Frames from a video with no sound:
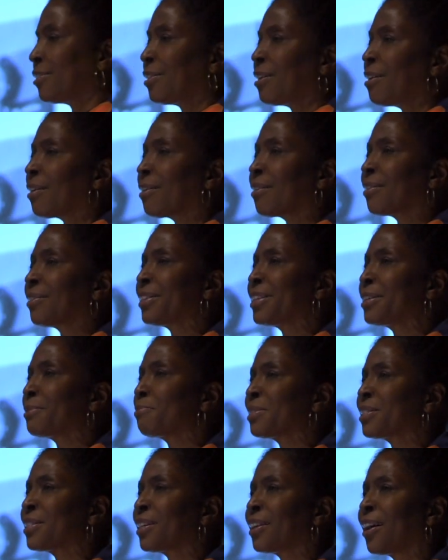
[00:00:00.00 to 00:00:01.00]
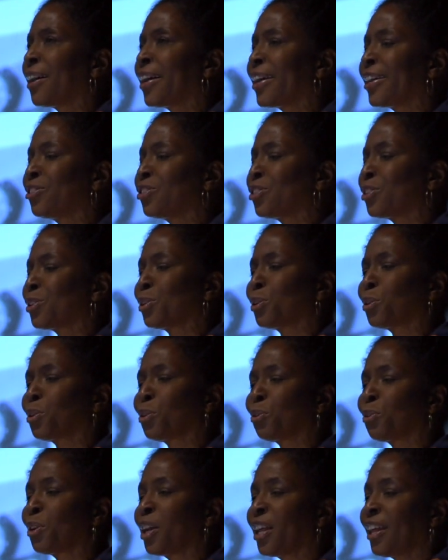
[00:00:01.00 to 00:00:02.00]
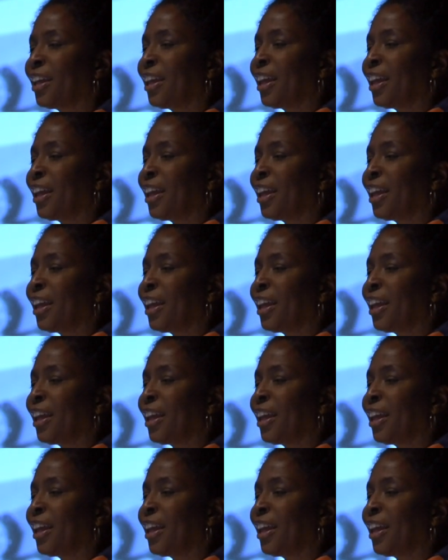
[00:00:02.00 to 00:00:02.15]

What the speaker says: longer limbs than I do,